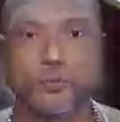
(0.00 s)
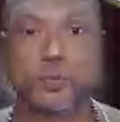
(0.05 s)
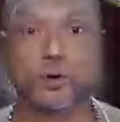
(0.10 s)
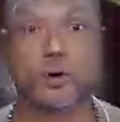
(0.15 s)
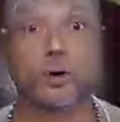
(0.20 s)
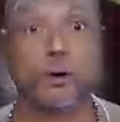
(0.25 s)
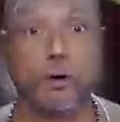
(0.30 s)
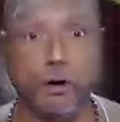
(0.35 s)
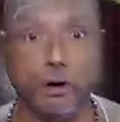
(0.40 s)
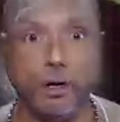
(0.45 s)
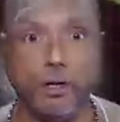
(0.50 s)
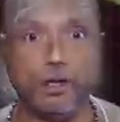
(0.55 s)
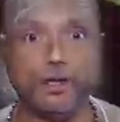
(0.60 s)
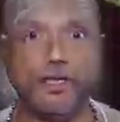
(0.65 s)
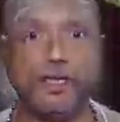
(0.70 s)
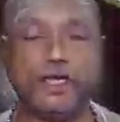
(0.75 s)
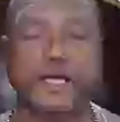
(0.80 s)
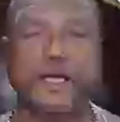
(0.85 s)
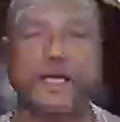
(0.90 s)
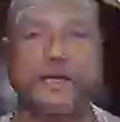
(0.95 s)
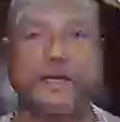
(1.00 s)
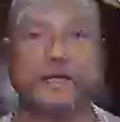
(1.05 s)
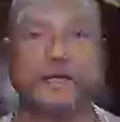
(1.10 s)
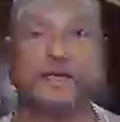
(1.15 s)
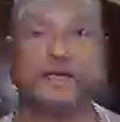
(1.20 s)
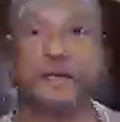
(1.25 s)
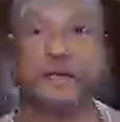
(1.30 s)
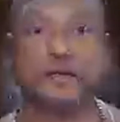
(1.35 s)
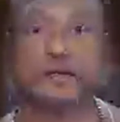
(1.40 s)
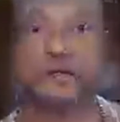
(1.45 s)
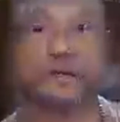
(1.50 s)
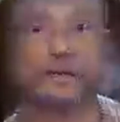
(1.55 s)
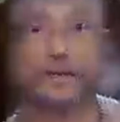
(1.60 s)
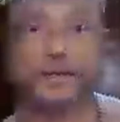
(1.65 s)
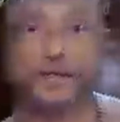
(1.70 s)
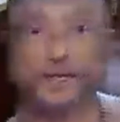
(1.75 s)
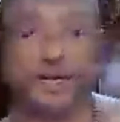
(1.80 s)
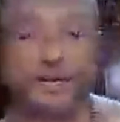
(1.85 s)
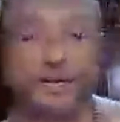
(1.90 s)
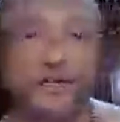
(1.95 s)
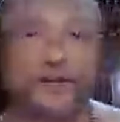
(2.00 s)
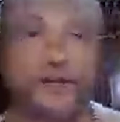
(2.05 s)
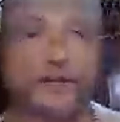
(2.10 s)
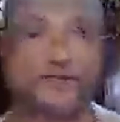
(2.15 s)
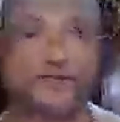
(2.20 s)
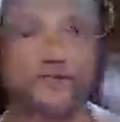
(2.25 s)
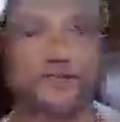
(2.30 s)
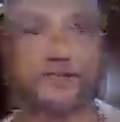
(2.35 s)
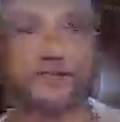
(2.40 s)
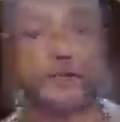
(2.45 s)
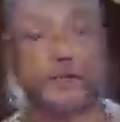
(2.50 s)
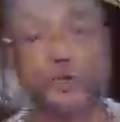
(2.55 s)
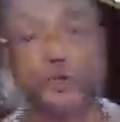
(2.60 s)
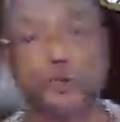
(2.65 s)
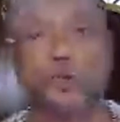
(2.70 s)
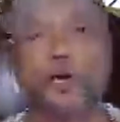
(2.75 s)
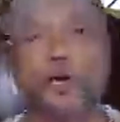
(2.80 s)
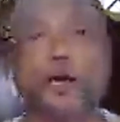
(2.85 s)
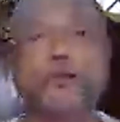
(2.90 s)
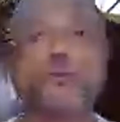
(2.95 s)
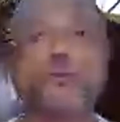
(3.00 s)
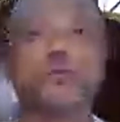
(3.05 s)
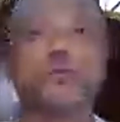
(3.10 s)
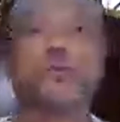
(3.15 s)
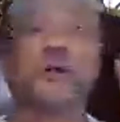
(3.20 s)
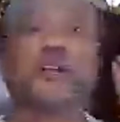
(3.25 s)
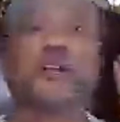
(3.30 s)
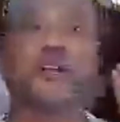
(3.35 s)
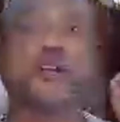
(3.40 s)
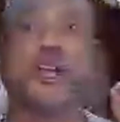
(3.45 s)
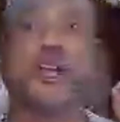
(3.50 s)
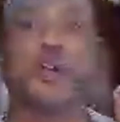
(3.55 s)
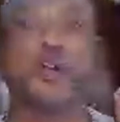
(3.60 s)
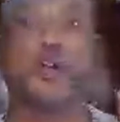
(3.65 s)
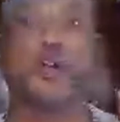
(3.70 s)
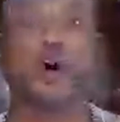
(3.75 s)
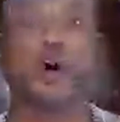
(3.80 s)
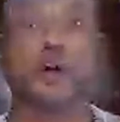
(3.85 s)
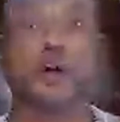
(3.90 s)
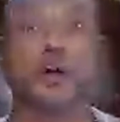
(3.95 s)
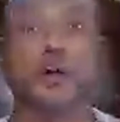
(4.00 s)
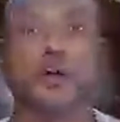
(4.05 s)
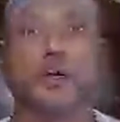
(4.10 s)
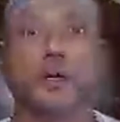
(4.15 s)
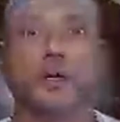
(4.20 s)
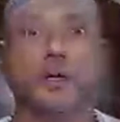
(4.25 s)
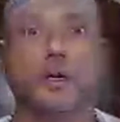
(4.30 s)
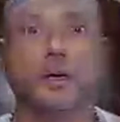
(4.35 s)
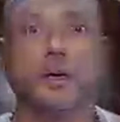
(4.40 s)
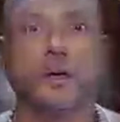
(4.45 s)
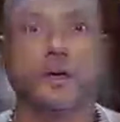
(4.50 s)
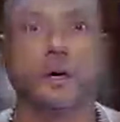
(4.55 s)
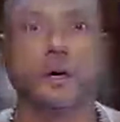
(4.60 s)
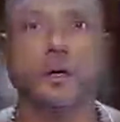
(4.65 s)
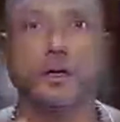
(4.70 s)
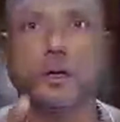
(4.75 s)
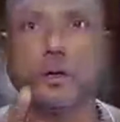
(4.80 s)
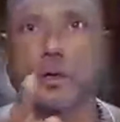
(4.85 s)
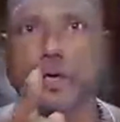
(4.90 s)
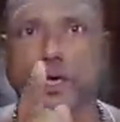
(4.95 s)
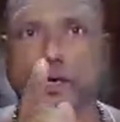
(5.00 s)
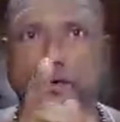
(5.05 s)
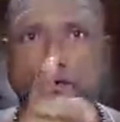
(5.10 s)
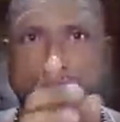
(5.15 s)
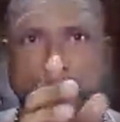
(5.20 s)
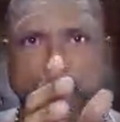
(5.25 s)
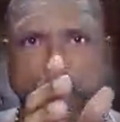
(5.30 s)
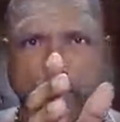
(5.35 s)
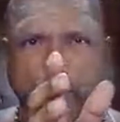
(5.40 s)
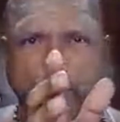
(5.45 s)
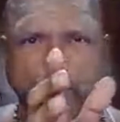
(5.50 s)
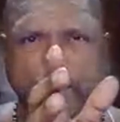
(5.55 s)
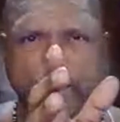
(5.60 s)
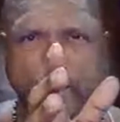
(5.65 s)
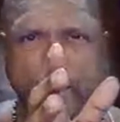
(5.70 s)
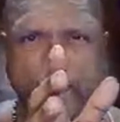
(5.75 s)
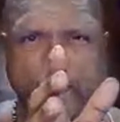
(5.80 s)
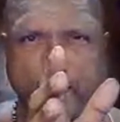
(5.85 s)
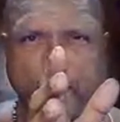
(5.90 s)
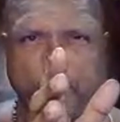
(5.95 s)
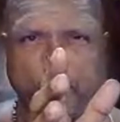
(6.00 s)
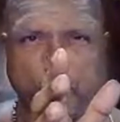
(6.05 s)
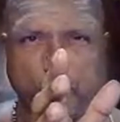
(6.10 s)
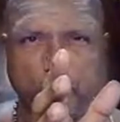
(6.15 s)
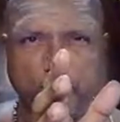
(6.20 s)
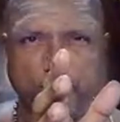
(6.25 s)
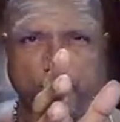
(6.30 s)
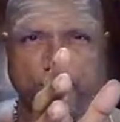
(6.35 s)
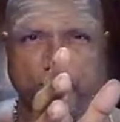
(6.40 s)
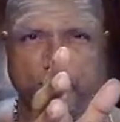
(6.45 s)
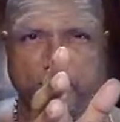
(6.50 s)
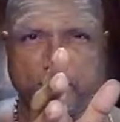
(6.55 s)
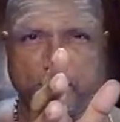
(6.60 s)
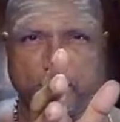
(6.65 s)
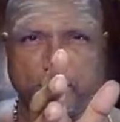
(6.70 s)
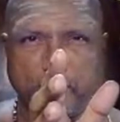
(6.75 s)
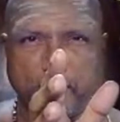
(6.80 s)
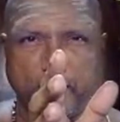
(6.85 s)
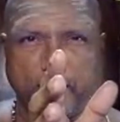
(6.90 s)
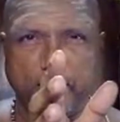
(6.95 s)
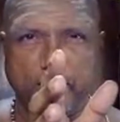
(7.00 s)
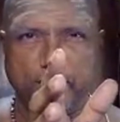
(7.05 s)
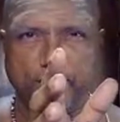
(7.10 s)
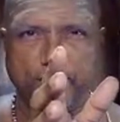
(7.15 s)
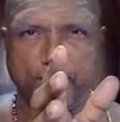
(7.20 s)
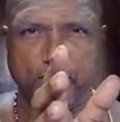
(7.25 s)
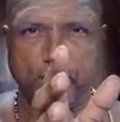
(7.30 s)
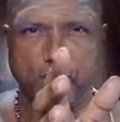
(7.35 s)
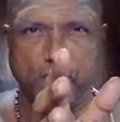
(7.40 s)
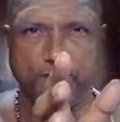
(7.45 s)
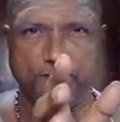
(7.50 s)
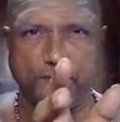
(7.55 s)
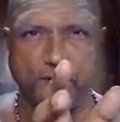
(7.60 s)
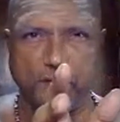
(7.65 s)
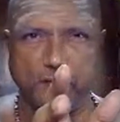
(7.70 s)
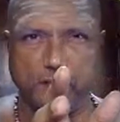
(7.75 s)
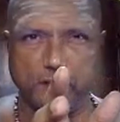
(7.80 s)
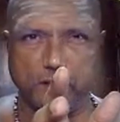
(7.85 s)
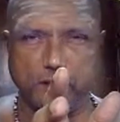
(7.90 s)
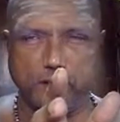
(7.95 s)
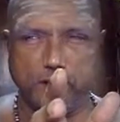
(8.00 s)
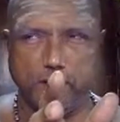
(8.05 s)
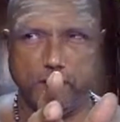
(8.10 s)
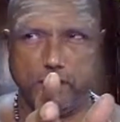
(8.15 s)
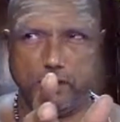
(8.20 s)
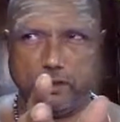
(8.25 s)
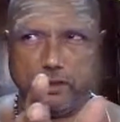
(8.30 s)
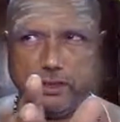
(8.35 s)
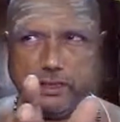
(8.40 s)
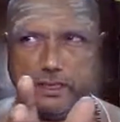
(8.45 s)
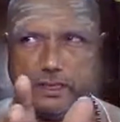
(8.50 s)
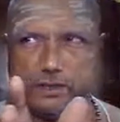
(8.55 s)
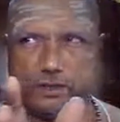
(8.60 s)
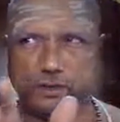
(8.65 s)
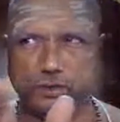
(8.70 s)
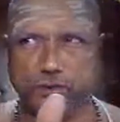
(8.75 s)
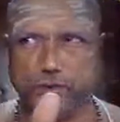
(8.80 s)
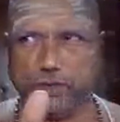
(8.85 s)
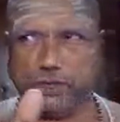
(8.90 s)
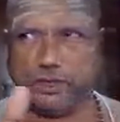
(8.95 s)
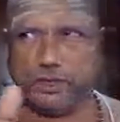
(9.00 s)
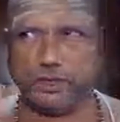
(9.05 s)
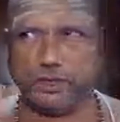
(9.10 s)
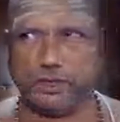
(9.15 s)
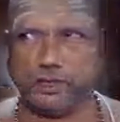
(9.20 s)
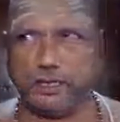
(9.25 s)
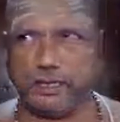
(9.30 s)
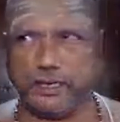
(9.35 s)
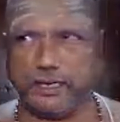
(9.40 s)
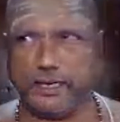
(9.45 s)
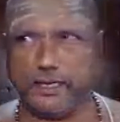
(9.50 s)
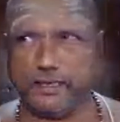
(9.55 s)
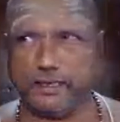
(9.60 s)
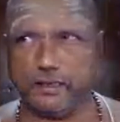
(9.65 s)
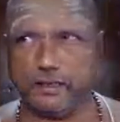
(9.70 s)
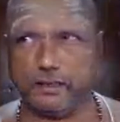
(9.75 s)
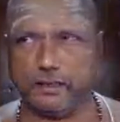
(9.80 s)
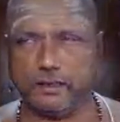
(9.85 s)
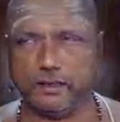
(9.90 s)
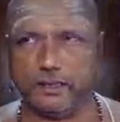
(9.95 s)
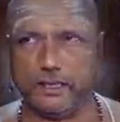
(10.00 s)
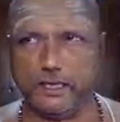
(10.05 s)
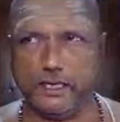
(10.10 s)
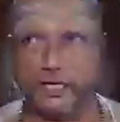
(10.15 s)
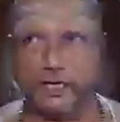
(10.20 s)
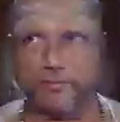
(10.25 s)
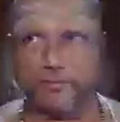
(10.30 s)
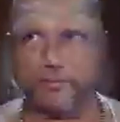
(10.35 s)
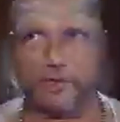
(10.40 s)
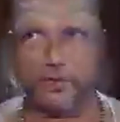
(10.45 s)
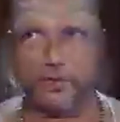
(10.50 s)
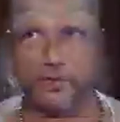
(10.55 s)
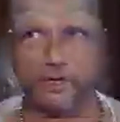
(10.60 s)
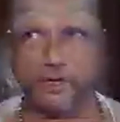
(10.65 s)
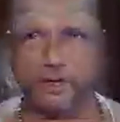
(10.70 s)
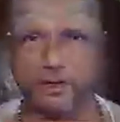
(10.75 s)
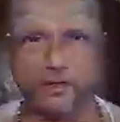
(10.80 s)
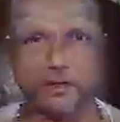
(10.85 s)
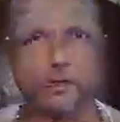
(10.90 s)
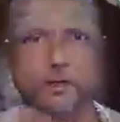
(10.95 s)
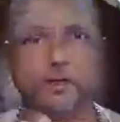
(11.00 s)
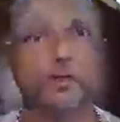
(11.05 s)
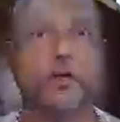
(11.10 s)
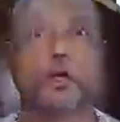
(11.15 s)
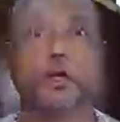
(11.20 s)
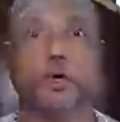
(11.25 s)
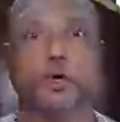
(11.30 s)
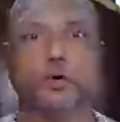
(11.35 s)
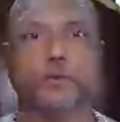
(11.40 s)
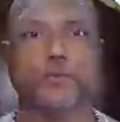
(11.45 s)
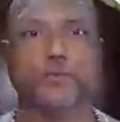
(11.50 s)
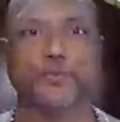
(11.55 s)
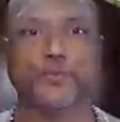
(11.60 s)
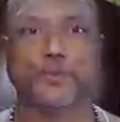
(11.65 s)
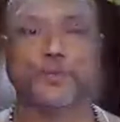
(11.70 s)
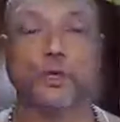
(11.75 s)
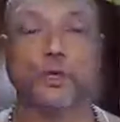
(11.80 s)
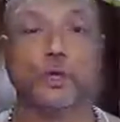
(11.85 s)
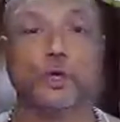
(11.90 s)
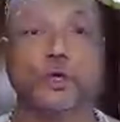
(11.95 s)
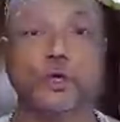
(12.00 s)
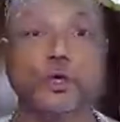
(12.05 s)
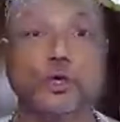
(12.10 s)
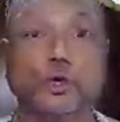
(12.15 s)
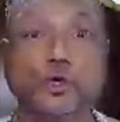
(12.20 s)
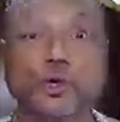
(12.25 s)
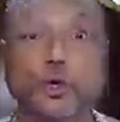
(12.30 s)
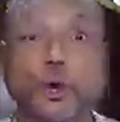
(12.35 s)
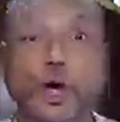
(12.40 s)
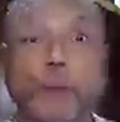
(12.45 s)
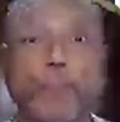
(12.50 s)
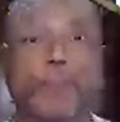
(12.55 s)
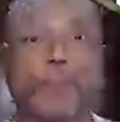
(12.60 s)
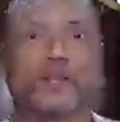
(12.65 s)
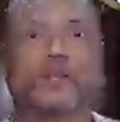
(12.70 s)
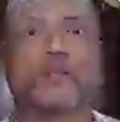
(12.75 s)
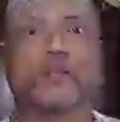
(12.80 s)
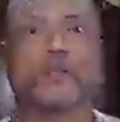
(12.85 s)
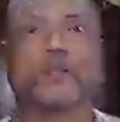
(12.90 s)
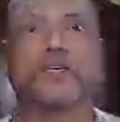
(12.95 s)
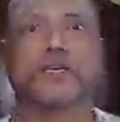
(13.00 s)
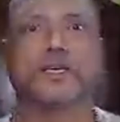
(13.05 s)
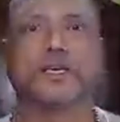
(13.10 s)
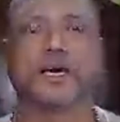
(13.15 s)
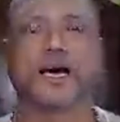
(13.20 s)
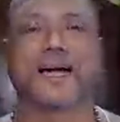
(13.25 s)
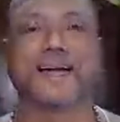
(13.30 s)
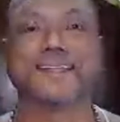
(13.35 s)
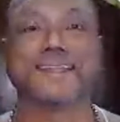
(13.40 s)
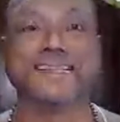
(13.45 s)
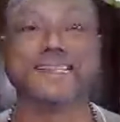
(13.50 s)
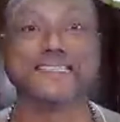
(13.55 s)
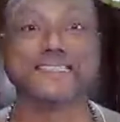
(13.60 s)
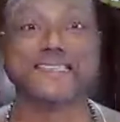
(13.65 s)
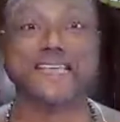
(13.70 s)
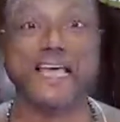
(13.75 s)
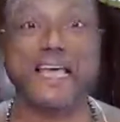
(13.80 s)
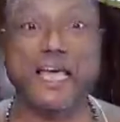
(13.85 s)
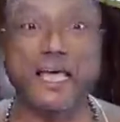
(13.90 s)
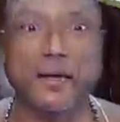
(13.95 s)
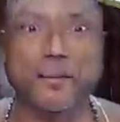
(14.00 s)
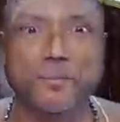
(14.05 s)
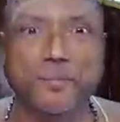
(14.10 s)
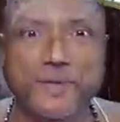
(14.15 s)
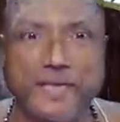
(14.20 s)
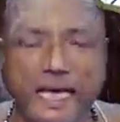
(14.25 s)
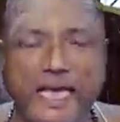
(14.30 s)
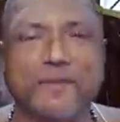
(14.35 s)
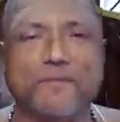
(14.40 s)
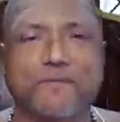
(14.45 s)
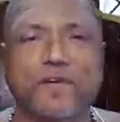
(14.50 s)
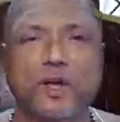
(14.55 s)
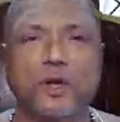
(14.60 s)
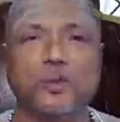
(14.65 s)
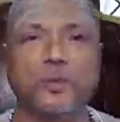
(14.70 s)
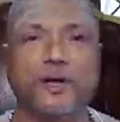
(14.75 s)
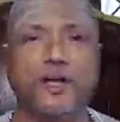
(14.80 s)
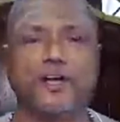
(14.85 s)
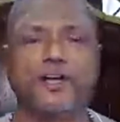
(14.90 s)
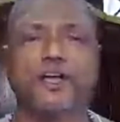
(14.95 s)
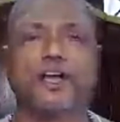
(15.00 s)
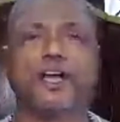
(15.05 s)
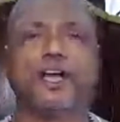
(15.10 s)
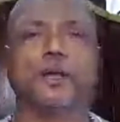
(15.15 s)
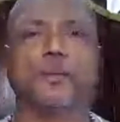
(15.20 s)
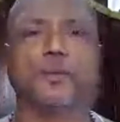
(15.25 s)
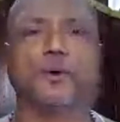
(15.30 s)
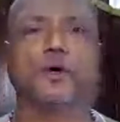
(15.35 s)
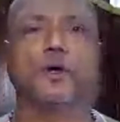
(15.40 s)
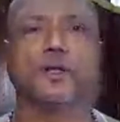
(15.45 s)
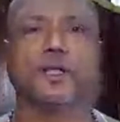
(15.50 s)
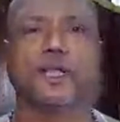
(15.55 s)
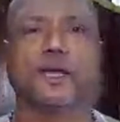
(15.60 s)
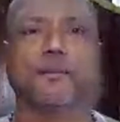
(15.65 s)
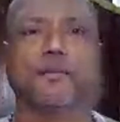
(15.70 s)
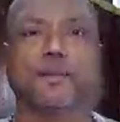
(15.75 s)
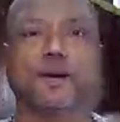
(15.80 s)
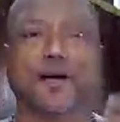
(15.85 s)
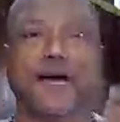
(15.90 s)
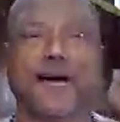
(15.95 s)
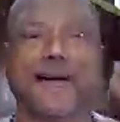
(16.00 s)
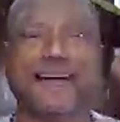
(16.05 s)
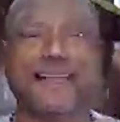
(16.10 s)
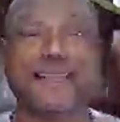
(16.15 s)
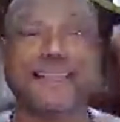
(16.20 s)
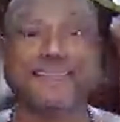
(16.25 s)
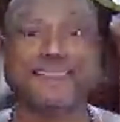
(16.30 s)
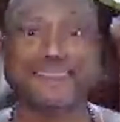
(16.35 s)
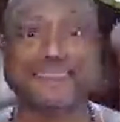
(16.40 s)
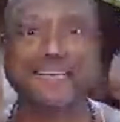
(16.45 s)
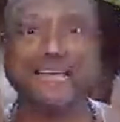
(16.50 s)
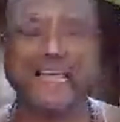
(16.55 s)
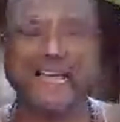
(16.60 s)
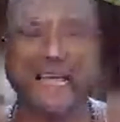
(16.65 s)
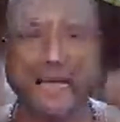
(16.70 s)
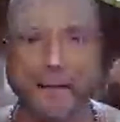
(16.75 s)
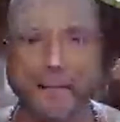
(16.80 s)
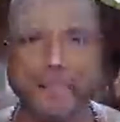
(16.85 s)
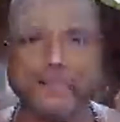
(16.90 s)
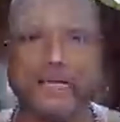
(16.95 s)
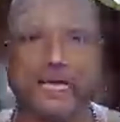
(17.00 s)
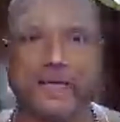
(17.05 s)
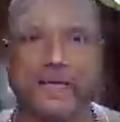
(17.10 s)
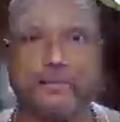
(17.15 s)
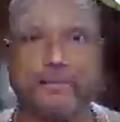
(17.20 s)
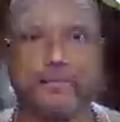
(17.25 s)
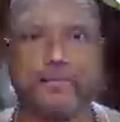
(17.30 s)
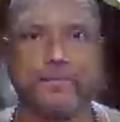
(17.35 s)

All the 10 directions you have to meditate upon. Not, okay, now I meditate upon the first, right, the front, then to the right, then in between. No. Yugapat, at the same time. When you meditate upon them at the same time,